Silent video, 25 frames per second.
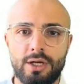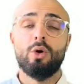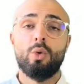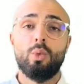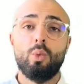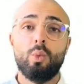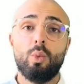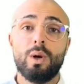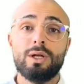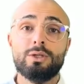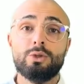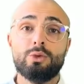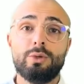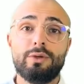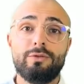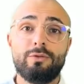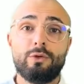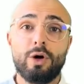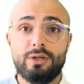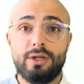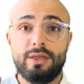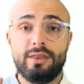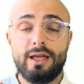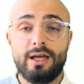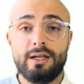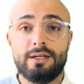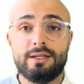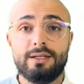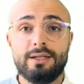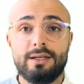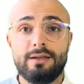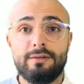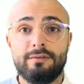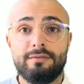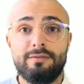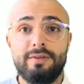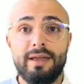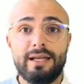Once we've got that
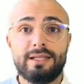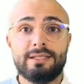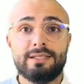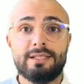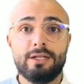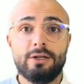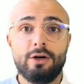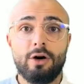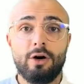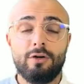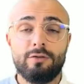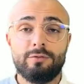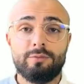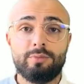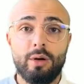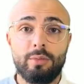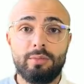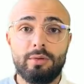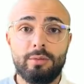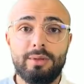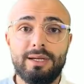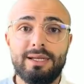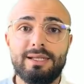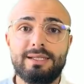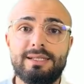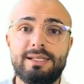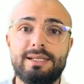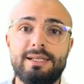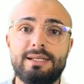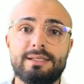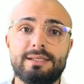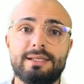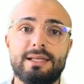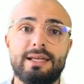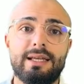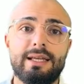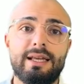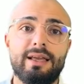vector of probabilities,
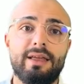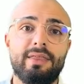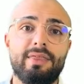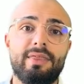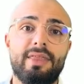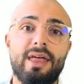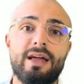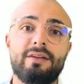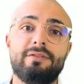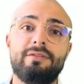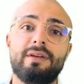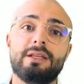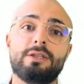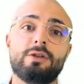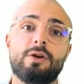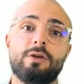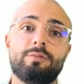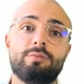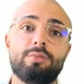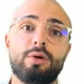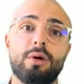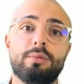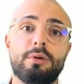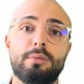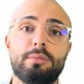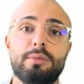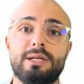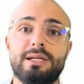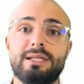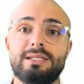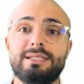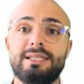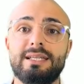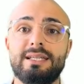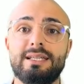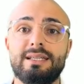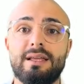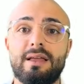that vector of
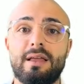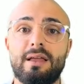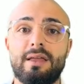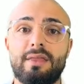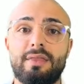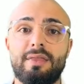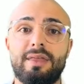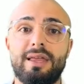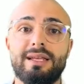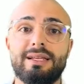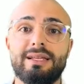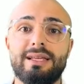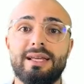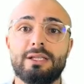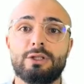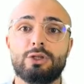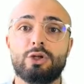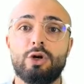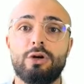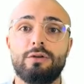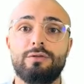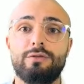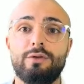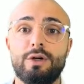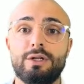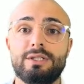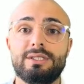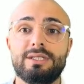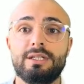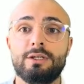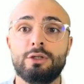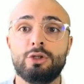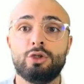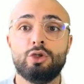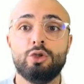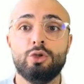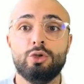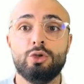probability then gets converted
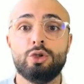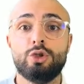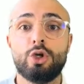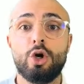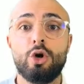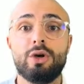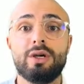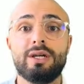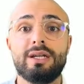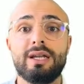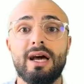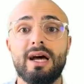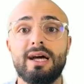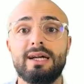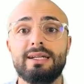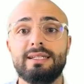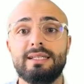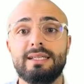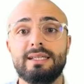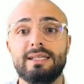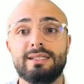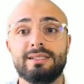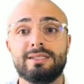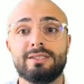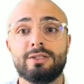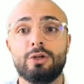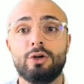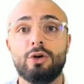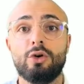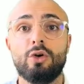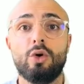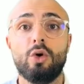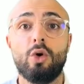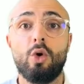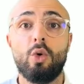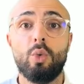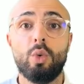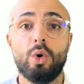to token IDs
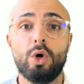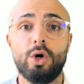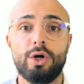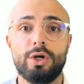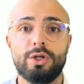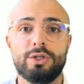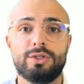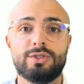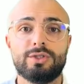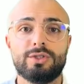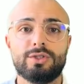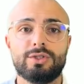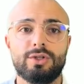or words.